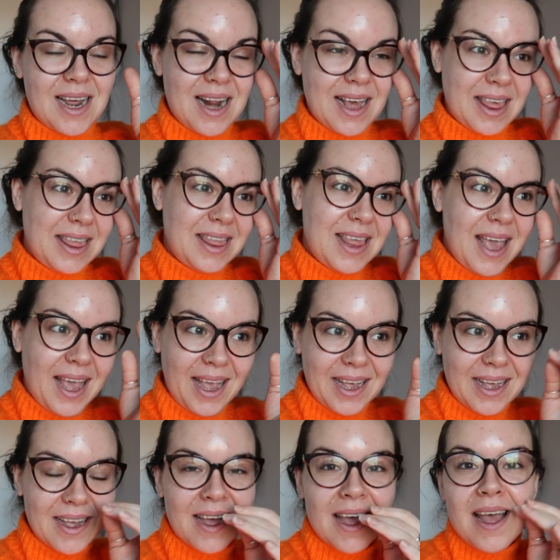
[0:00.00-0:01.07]
and I
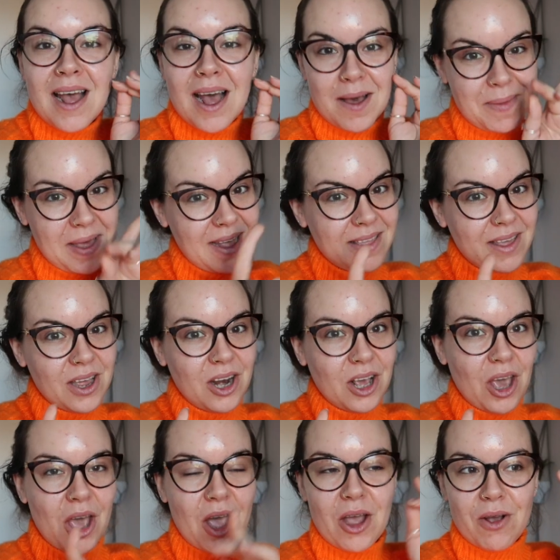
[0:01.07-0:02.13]
think I'm either gonna
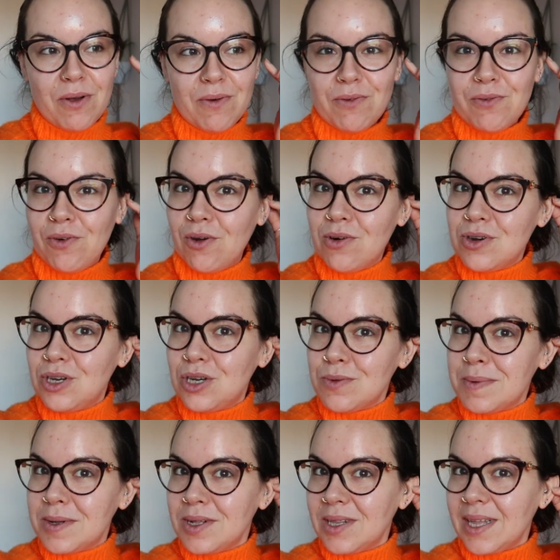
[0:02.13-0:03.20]
go for a
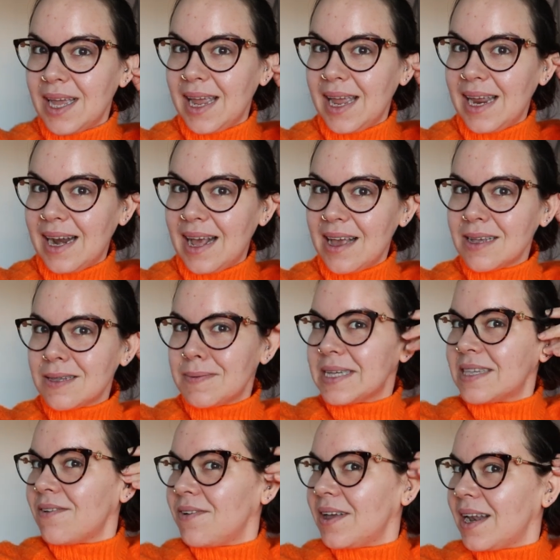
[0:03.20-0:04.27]
double helix
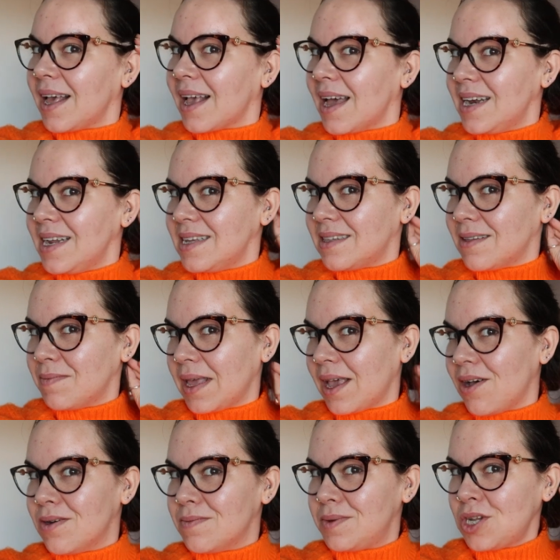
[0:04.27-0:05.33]
because I feel like I need
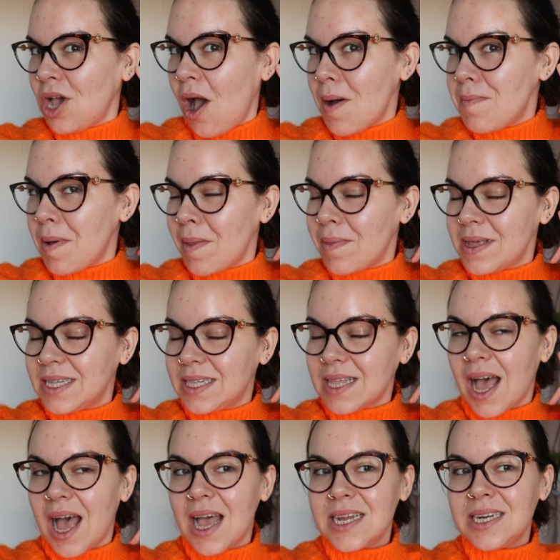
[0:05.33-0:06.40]
something up top on this
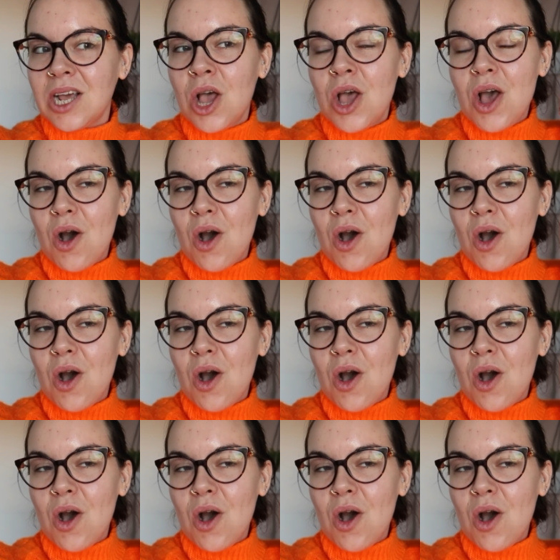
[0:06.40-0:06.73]
side,